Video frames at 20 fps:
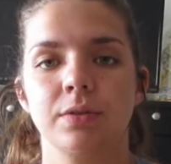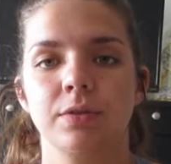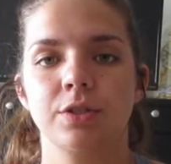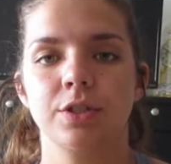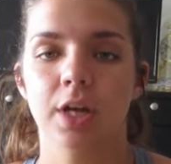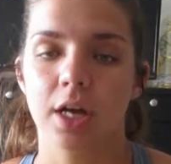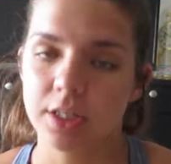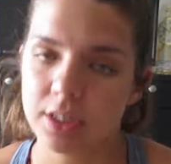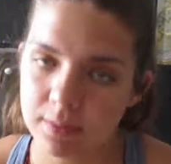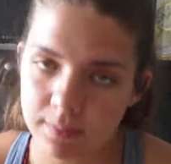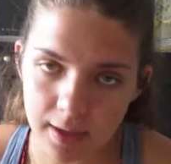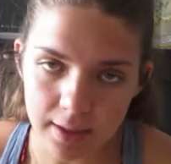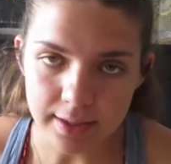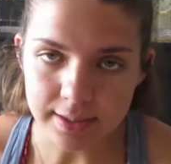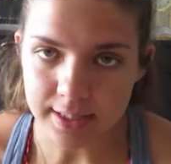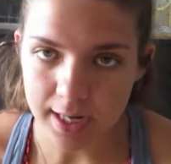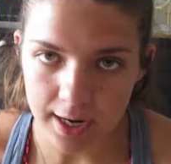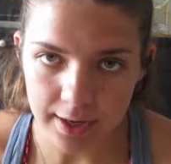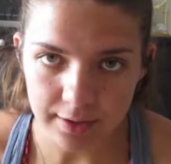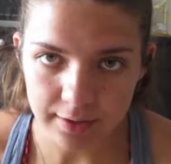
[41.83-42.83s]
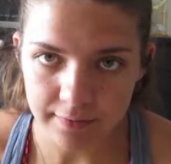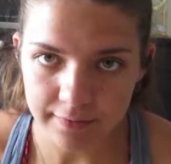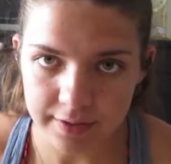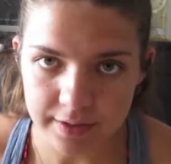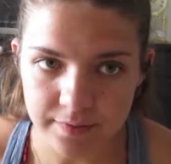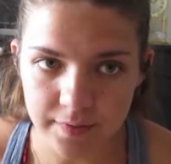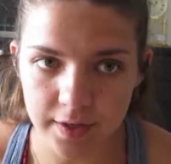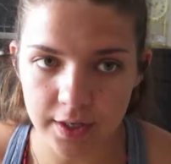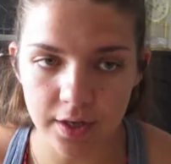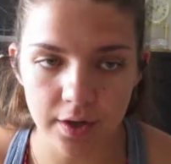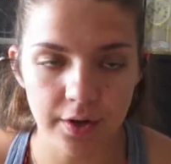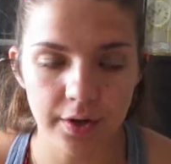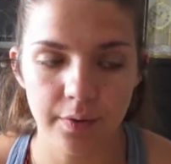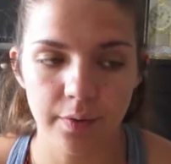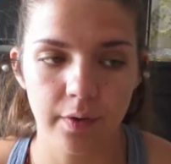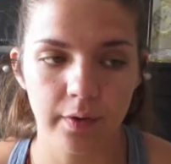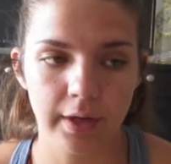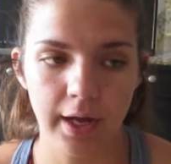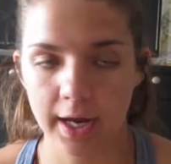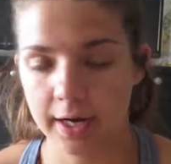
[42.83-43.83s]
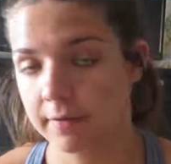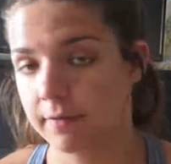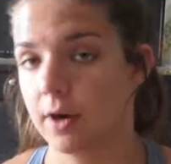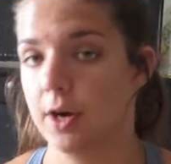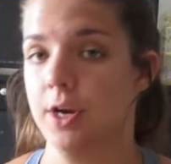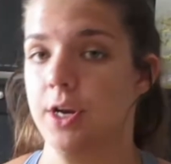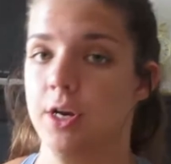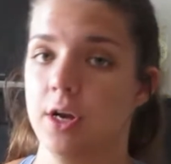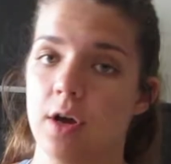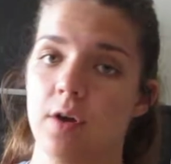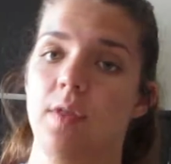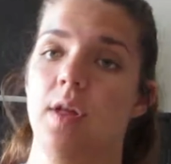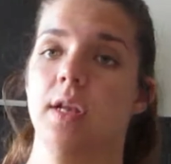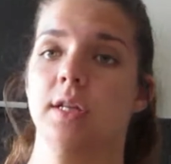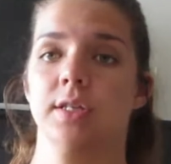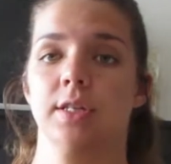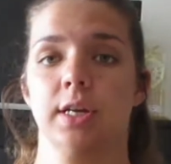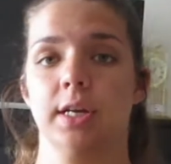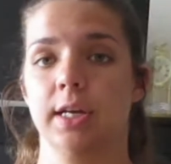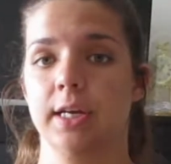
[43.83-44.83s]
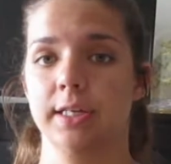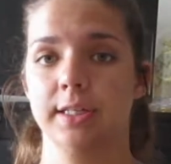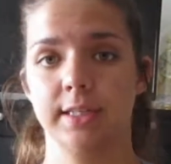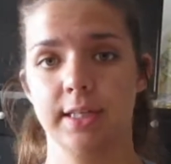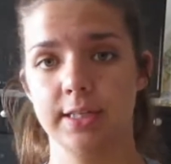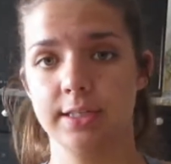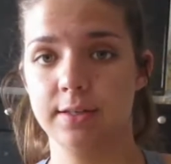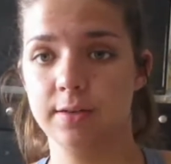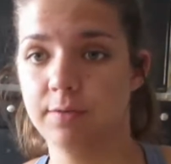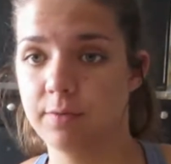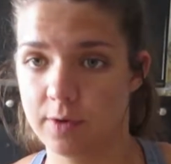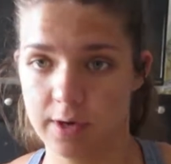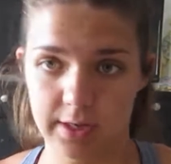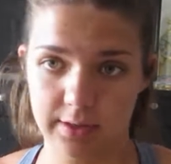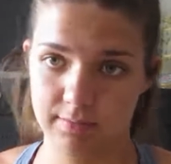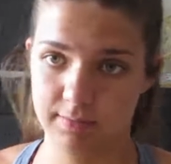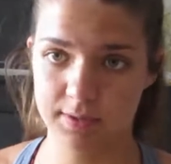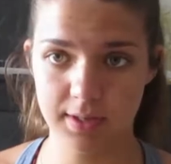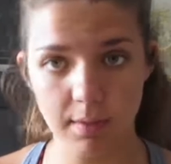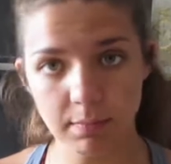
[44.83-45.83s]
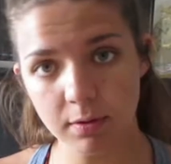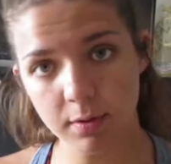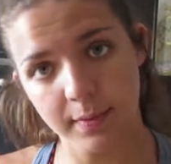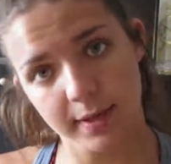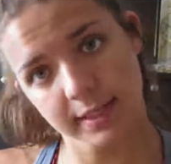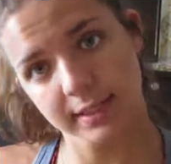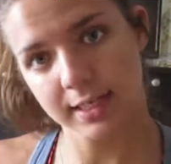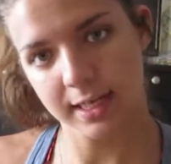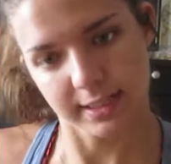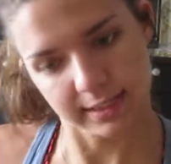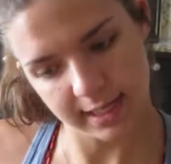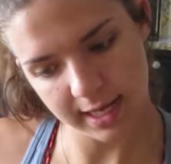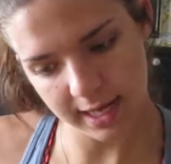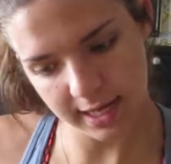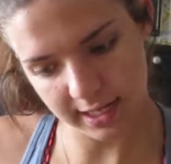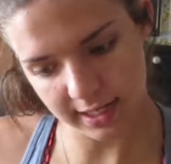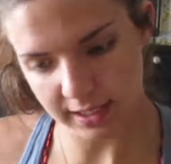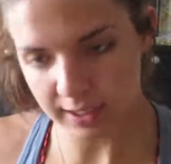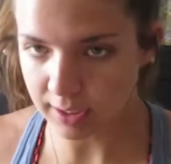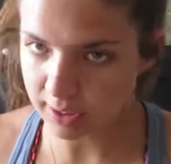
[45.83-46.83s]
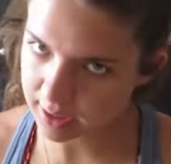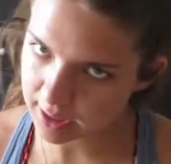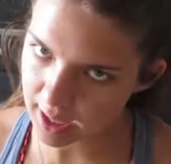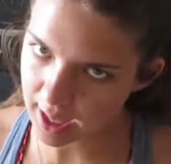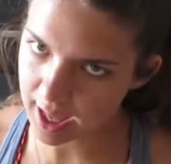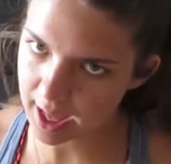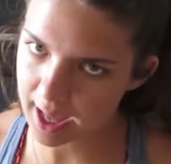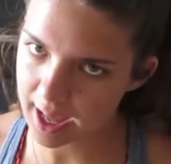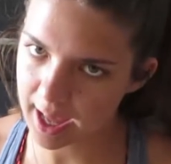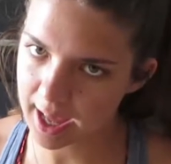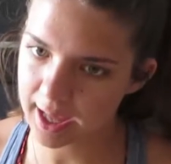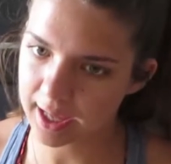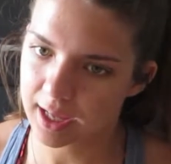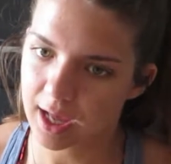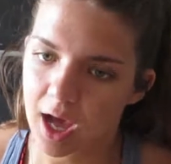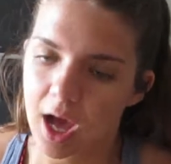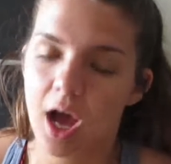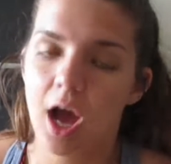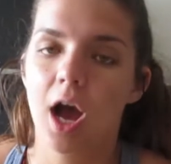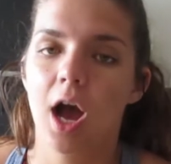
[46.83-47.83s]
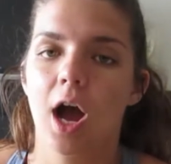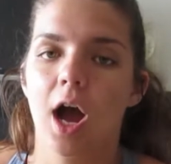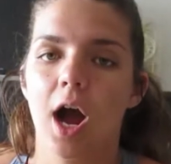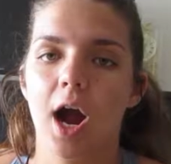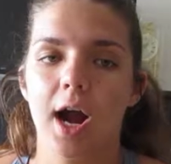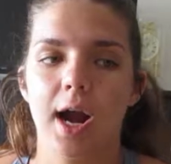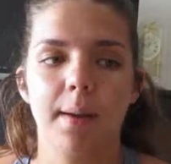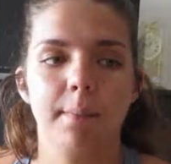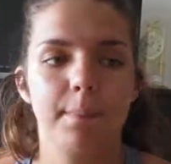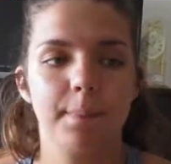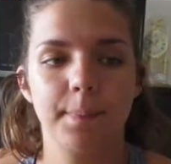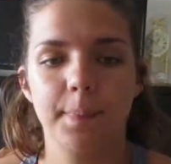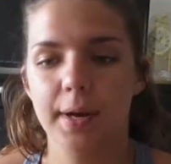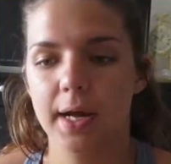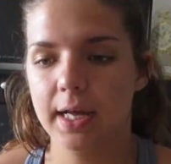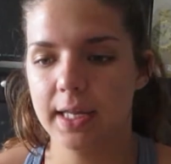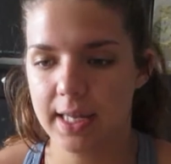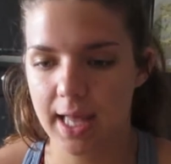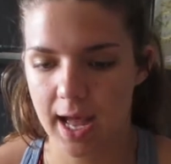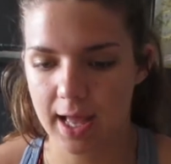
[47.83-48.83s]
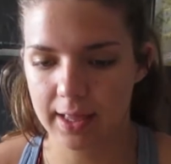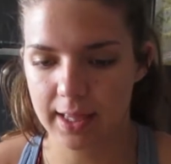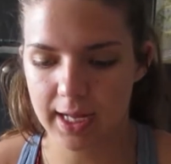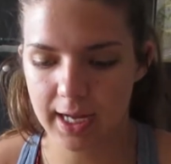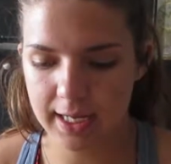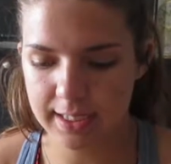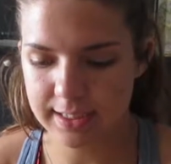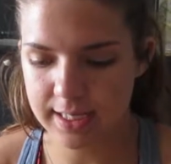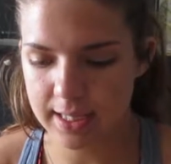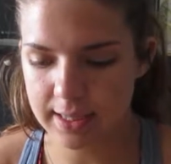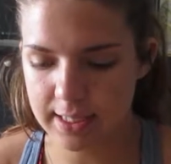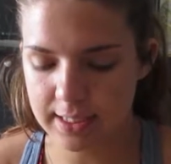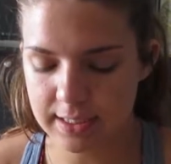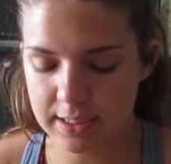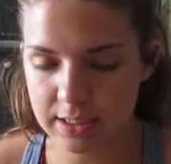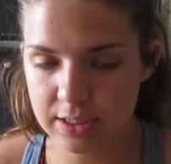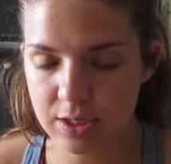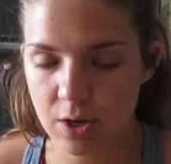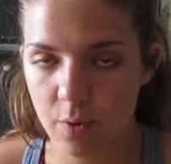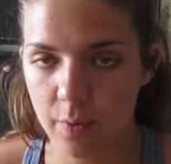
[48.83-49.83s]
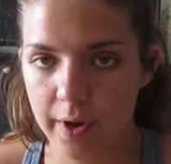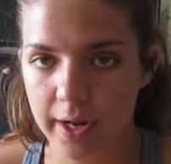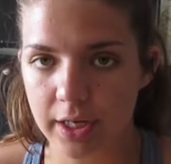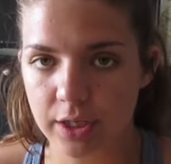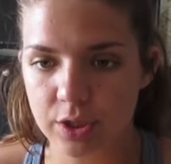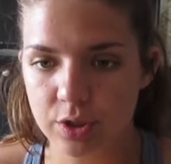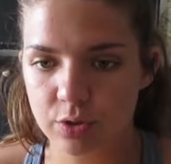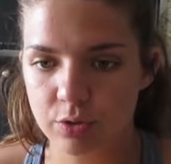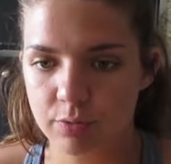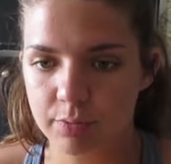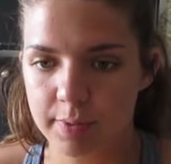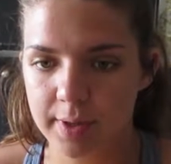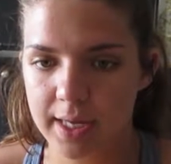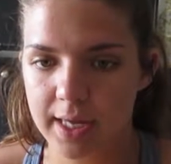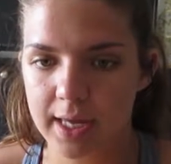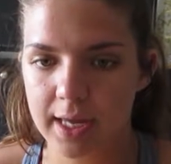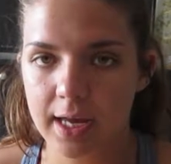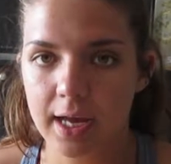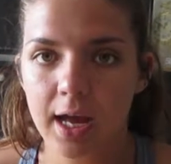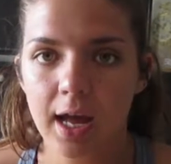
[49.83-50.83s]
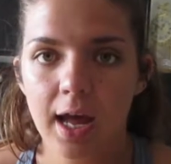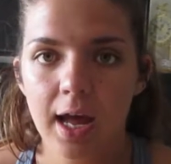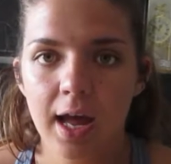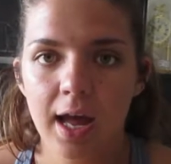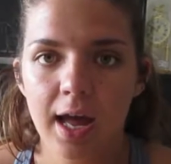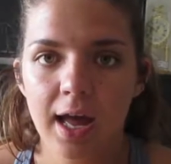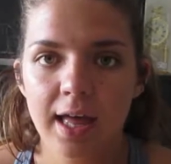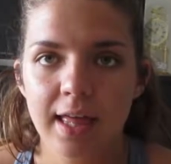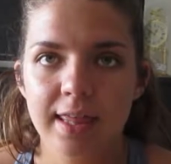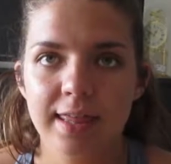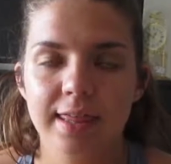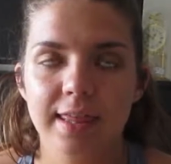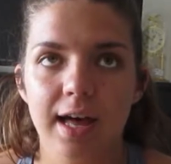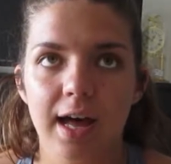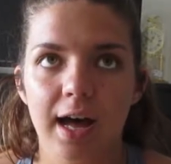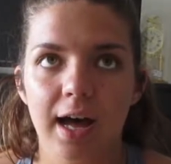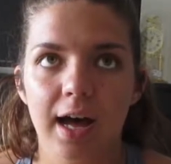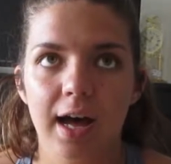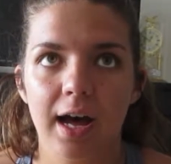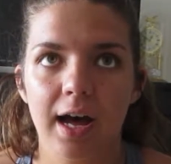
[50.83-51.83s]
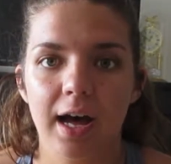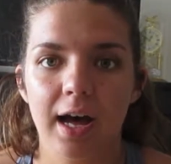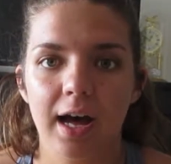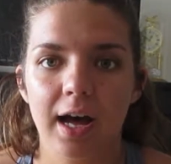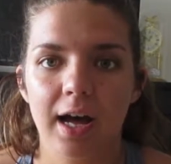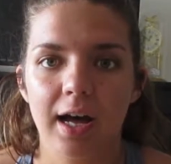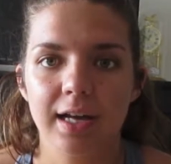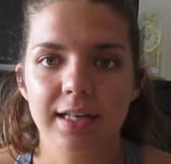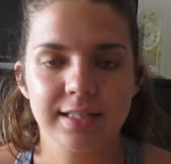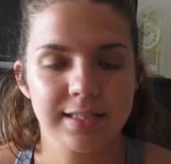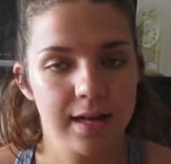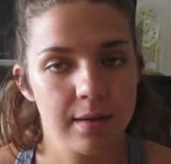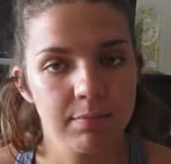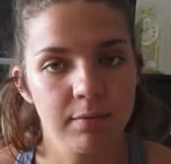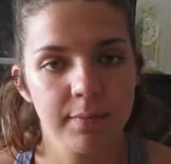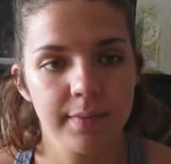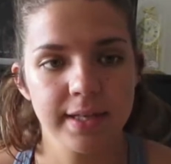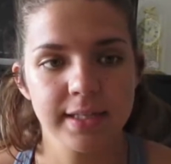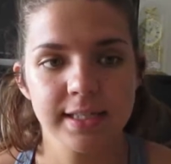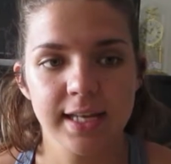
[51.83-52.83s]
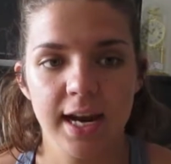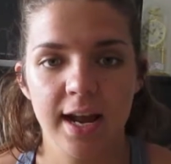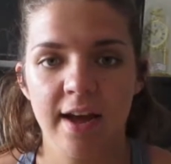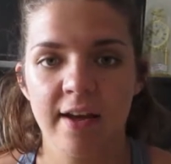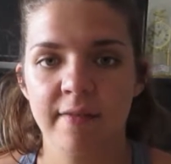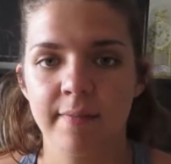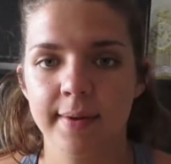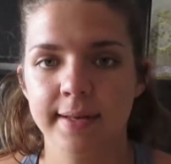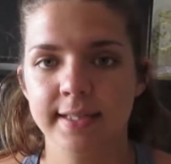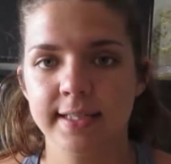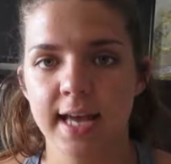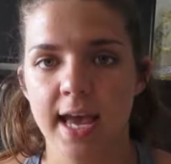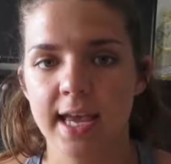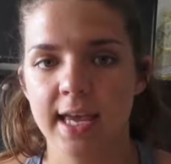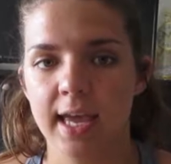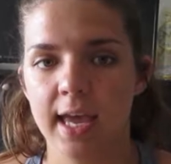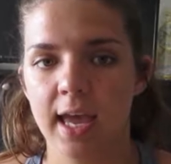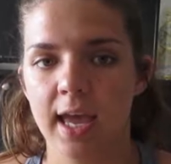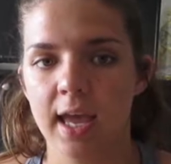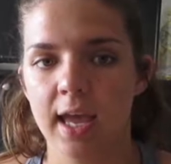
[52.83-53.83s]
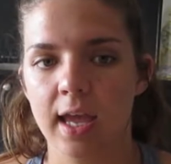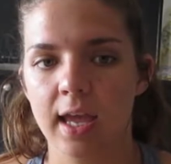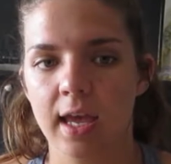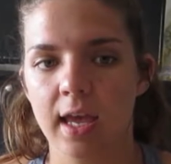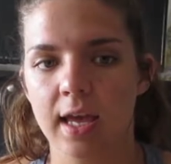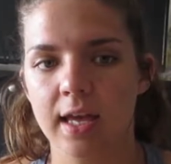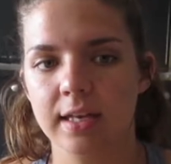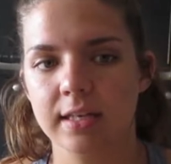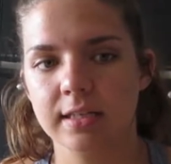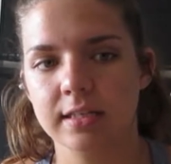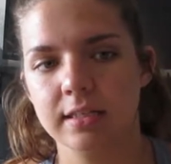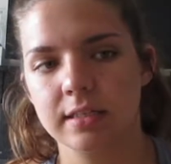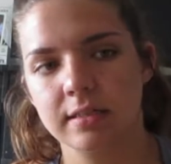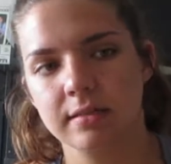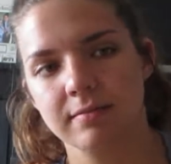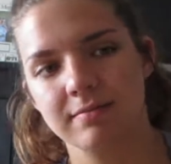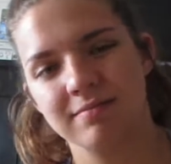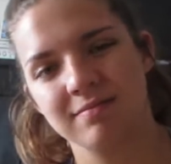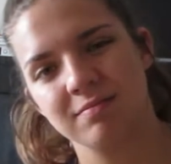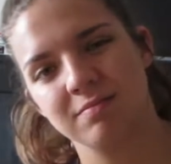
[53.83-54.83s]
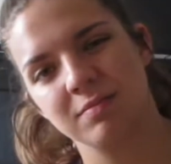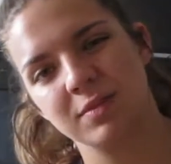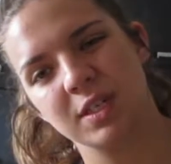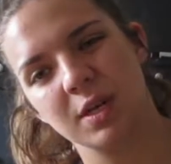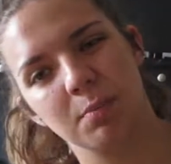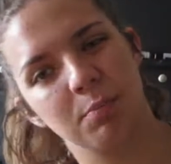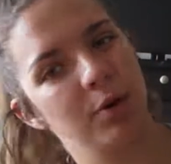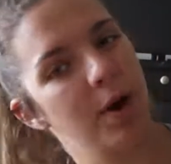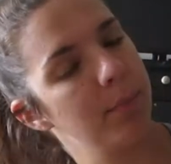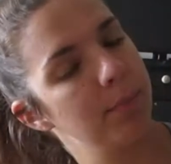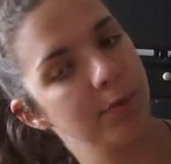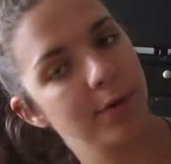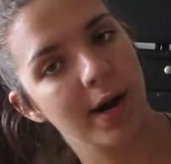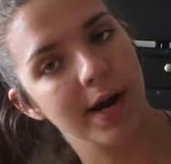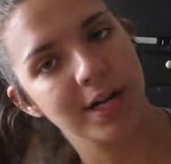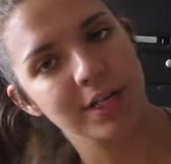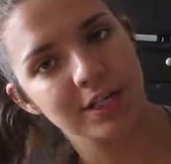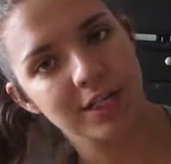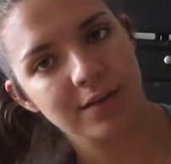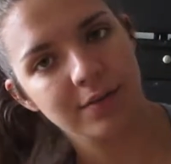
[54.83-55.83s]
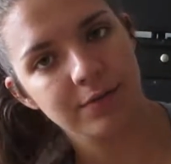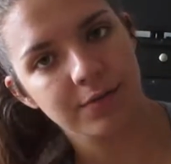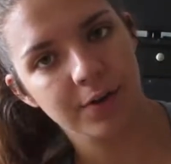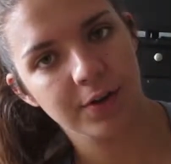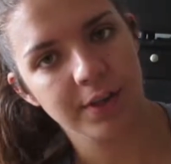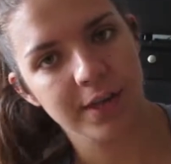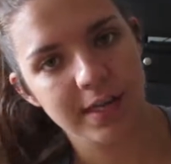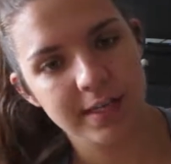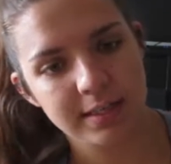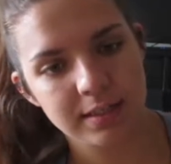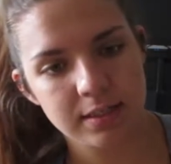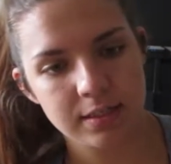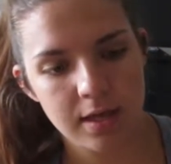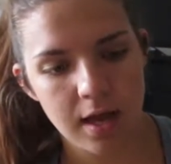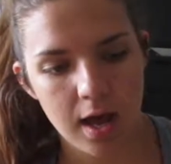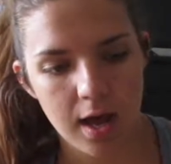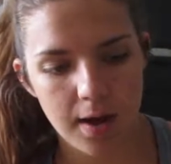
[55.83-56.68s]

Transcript: Judging by the title of this video, you kind of already know that it's going to consist of what supplements I take. Yay! Alright, but yeah, like I said, this is going to be the supplements that I've been taking into preparation for this